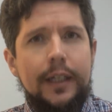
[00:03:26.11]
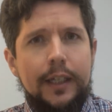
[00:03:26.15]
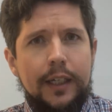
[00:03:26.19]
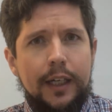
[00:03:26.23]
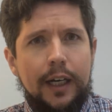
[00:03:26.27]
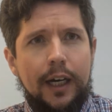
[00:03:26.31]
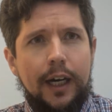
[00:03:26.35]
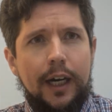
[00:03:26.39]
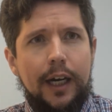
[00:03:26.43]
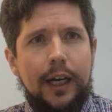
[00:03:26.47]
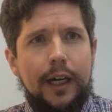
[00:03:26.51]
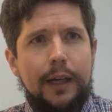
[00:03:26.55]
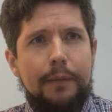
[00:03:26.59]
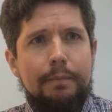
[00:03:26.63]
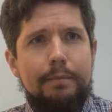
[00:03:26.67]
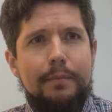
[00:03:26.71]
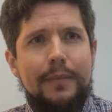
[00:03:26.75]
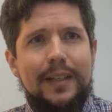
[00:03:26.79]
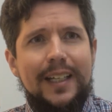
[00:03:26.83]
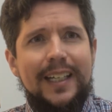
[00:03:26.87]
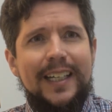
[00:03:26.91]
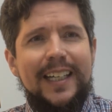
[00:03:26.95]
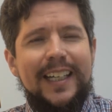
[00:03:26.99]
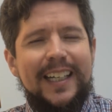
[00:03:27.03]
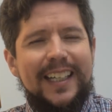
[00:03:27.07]

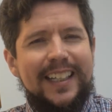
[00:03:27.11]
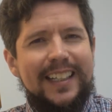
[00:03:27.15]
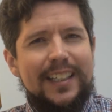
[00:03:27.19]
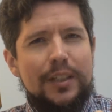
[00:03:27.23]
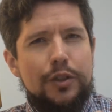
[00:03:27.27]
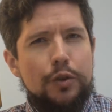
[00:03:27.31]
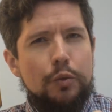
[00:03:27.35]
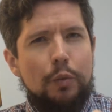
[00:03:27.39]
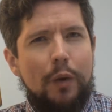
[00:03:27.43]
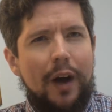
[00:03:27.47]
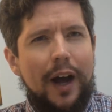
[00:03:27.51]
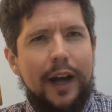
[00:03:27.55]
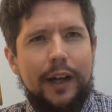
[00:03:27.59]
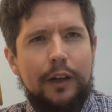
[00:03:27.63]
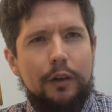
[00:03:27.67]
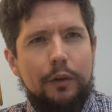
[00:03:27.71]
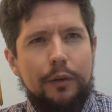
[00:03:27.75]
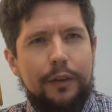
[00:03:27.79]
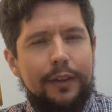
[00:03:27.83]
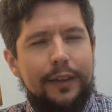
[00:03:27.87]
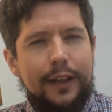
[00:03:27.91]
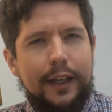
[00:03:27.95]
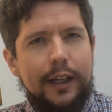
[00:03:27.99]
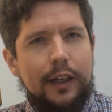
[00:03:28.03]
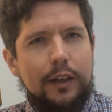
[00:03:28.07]
This is why I don't
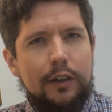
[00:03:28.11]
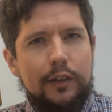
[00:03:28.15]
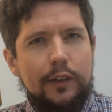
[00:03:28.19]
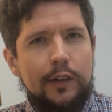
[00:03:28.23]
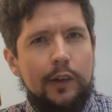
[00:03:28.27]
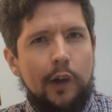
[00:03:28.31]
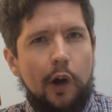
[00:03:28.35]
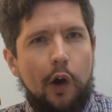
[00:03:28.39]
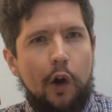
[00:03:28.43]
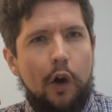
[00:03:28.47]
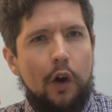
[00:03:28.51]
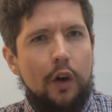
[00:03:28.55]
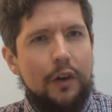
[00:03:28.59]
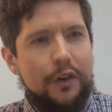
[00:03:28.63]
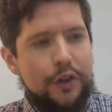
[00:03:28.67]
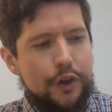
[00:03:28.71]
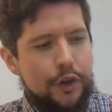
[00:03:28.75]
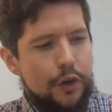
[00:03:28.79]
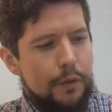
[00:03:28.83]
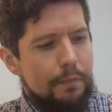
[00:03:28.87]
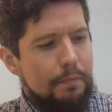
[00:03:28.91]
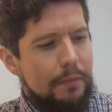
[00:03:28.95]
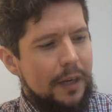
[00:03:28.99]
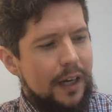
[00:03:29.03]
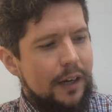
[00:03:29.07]
think law
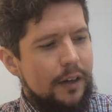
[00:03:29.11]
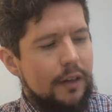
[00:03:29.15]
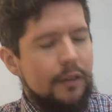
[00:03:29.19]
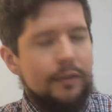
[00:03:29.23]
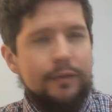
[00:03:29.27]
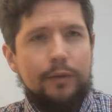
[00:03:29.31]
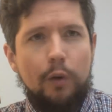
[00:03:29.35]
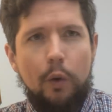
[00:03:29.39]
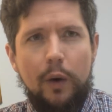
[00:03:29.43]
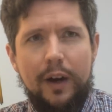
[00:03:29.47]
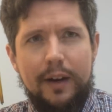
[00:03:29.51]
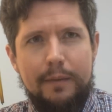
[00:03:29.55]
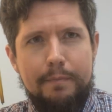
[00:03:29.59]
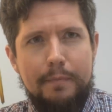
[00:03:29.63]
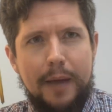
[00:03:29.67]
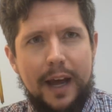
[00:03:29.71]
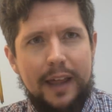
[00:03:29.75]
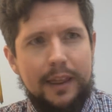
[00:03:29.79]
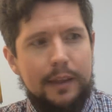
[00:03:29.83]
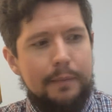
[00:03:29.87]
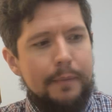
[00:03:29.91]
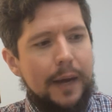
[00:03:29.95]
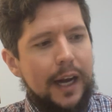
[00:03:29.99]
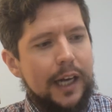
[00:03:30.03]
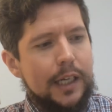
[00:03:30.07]
should be devoid of
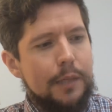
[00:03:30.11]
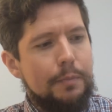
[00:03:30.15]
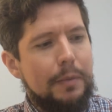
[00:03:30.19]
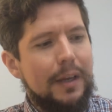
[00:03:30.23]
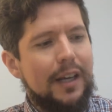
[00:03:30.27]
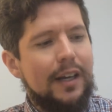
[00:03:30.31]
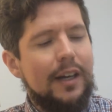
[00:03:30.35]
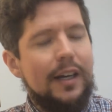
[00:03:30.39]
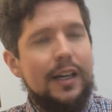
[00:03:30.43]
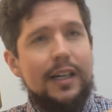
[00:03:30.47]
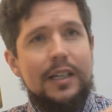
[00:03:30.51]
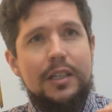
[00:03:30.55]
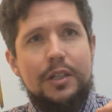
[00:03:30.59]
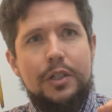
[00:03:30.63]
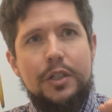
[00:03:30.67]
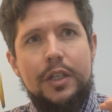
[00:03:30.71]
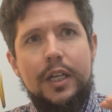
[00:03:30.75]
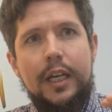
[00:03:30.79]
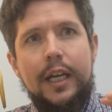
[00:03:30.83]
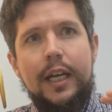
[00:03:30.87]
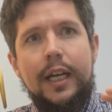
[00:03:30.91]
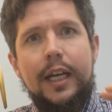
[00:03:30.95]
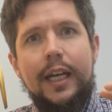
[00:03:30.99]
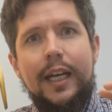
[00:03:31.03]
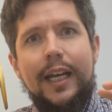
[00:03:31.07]
mathematics, because
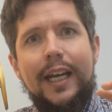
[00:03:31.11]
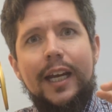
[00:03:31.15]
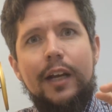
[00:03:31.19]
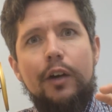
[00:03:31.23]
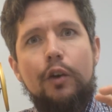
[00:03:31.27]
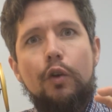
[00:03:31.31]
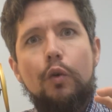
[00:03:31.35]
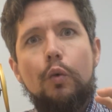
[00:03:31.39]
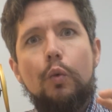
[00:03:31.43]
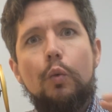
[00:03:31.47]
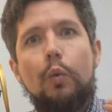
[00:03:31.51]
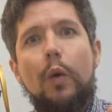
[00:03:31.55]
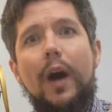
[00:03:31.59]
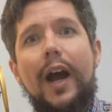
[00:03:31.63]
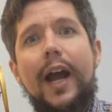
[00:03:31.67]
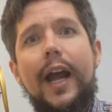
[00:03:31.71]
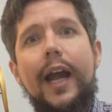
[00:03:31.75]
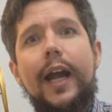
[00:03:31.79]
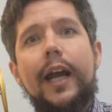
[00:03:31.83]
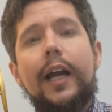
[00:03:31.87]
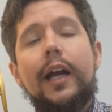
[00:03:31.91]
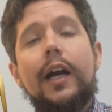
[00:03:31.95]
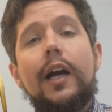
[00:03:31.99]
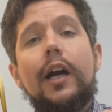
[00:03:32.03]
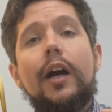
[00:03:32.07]
in a
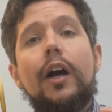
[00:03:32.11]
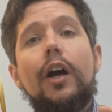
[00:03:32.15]
way,